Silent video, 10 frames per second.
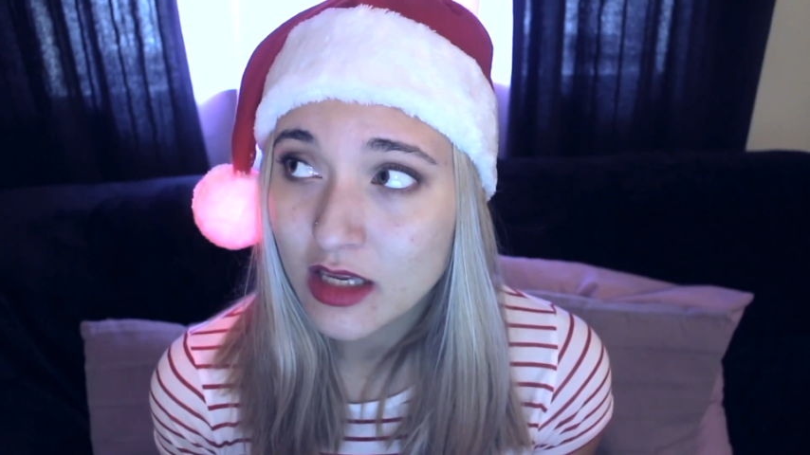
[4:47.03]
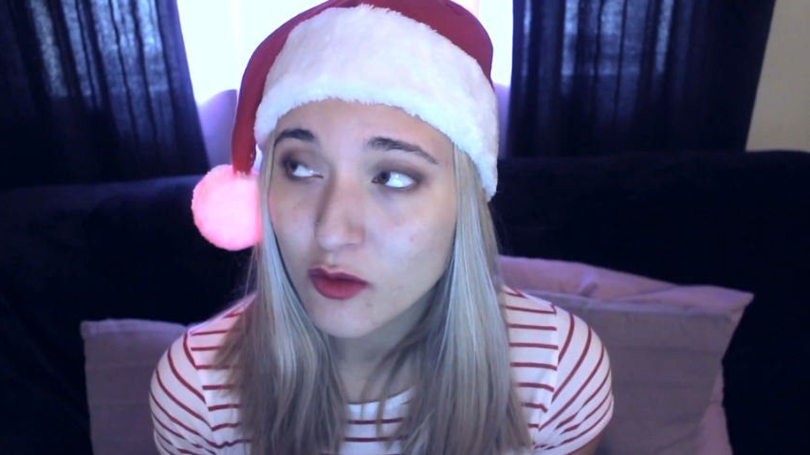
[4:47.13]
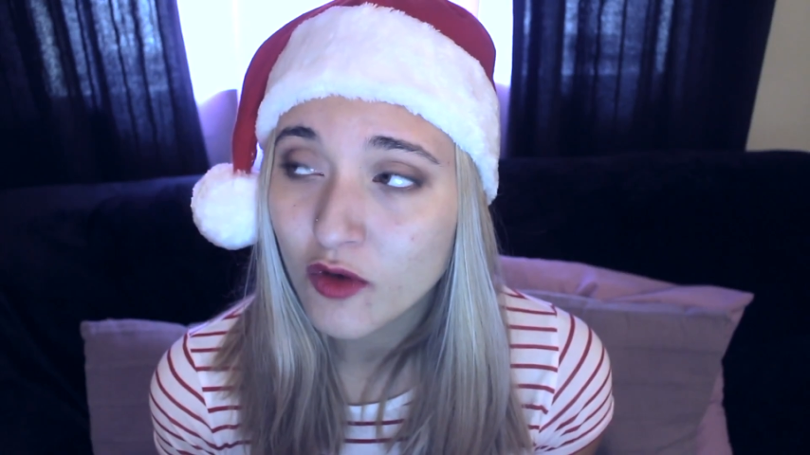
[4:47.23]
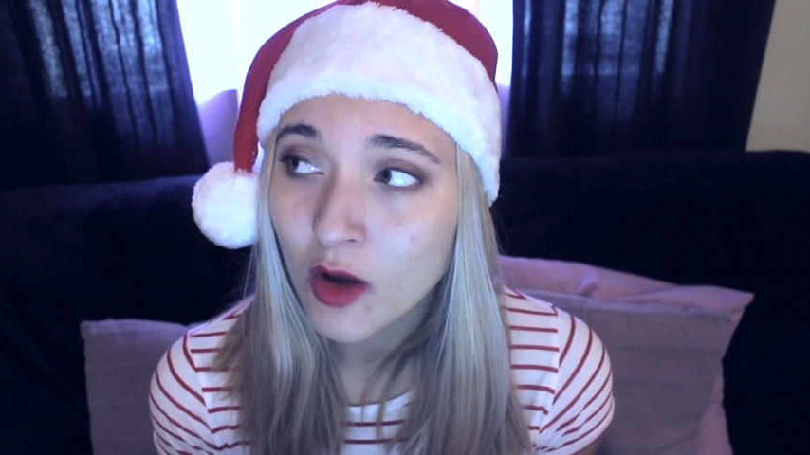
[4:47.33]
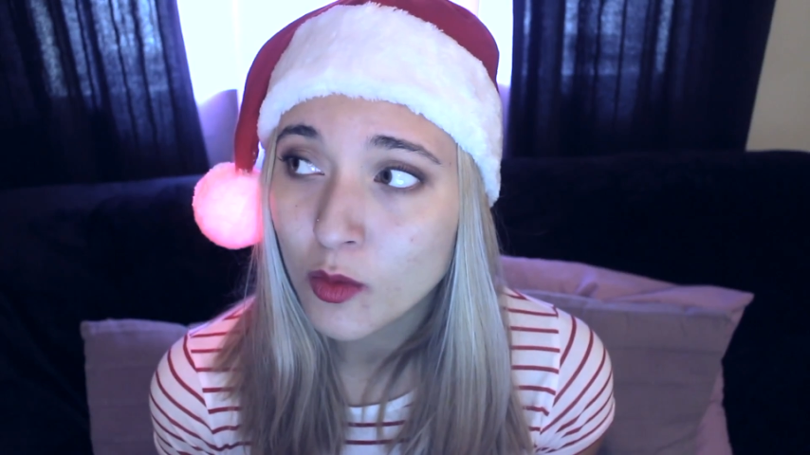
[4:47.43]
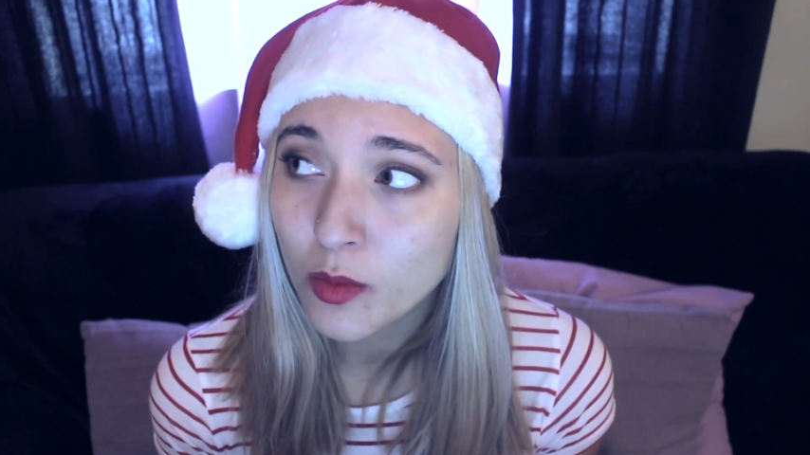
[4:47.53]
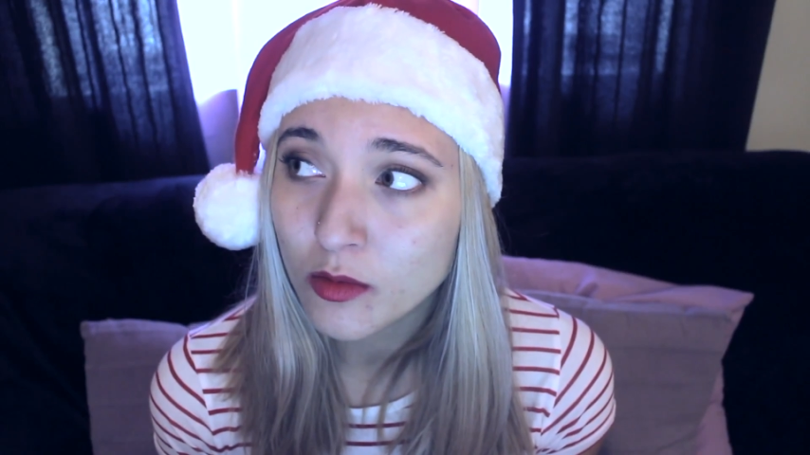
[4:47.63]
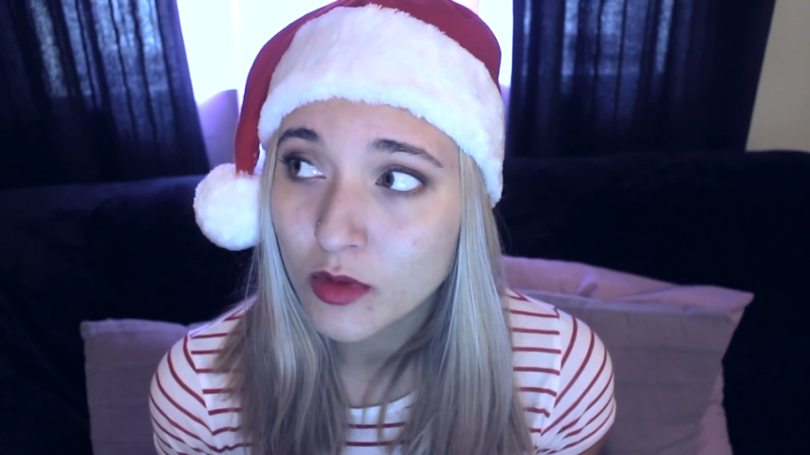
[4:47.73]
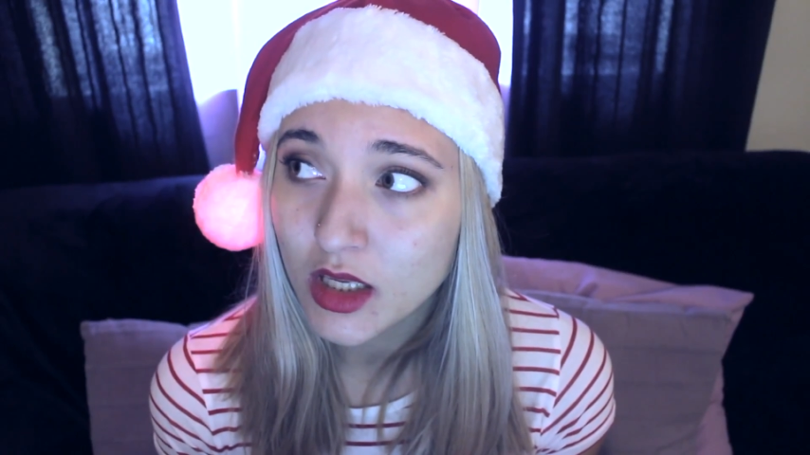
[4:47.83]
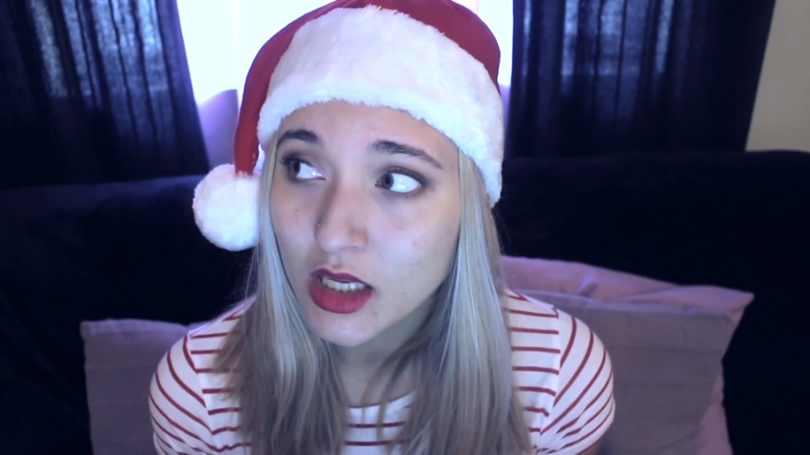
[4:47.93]
Eve I will
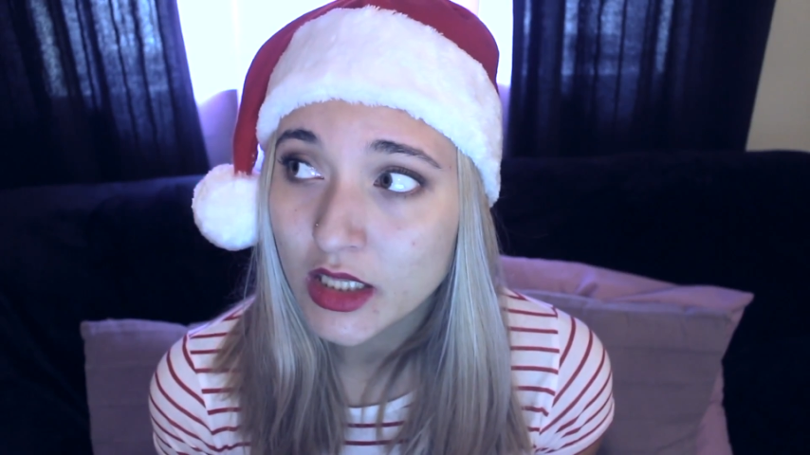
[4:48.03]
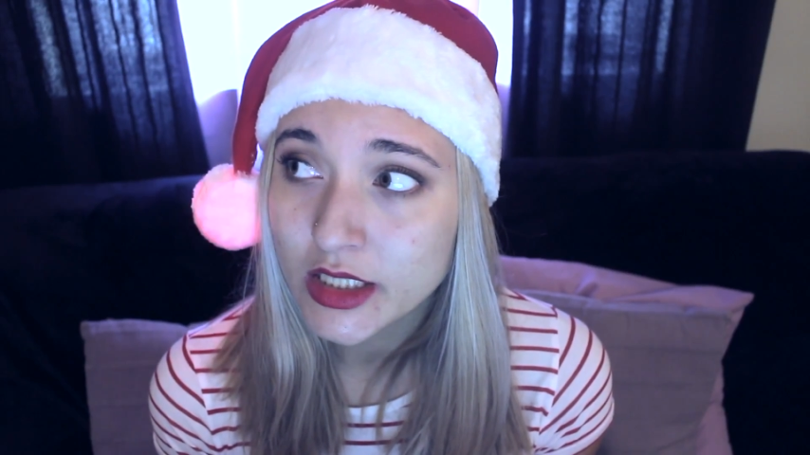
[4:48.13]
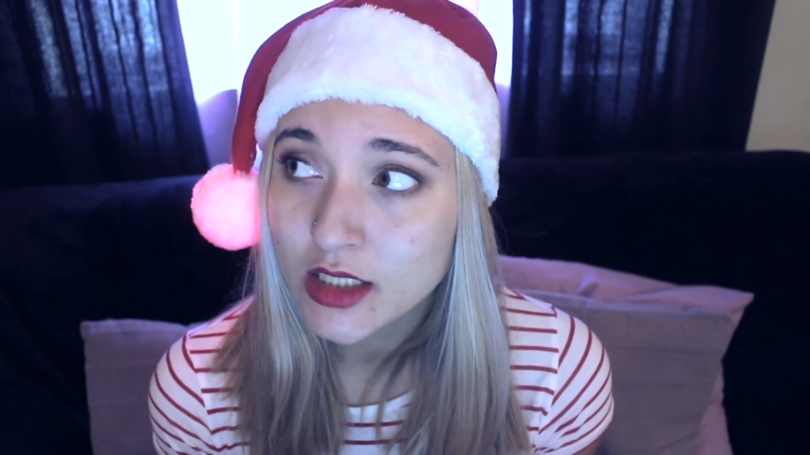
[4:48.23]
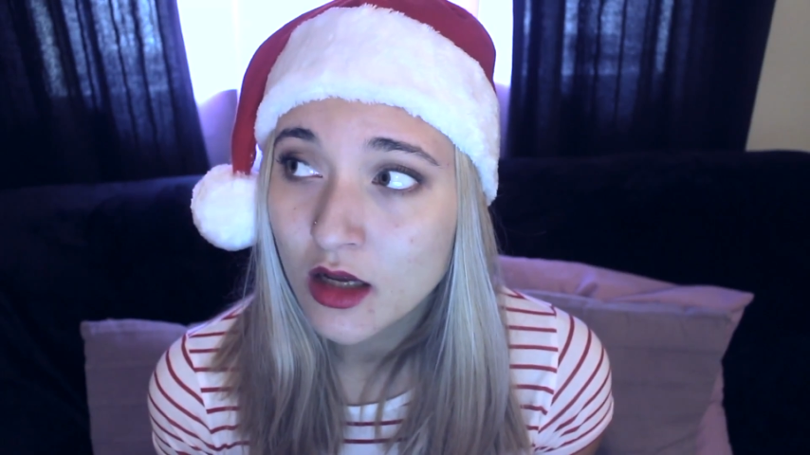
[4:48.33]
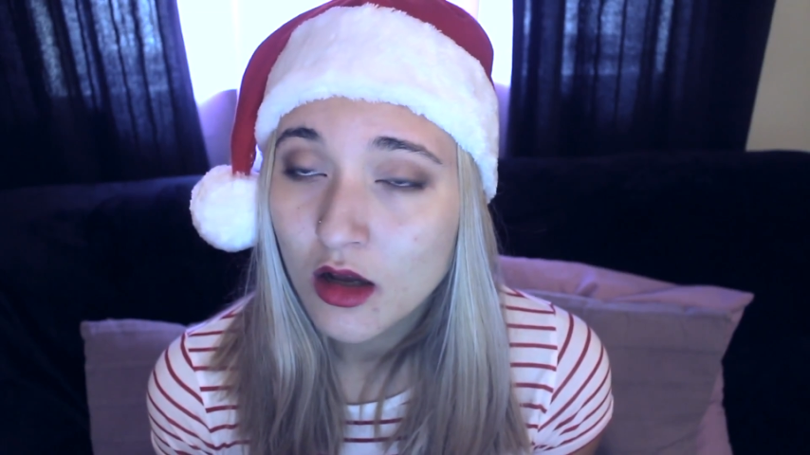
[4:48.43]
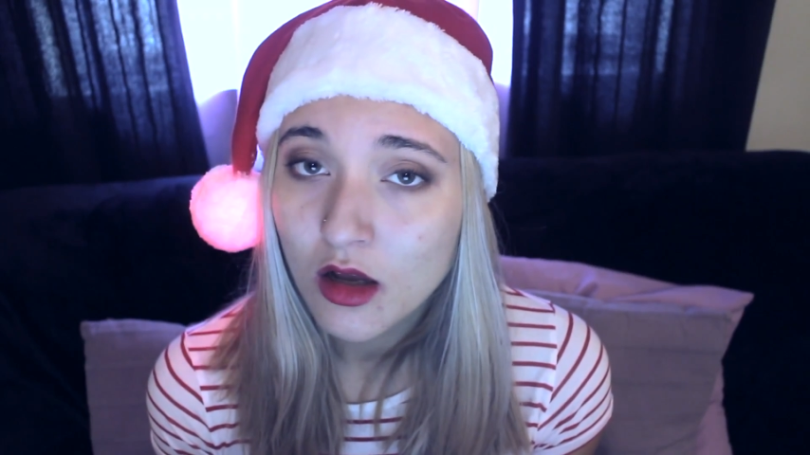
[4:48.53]
probably eat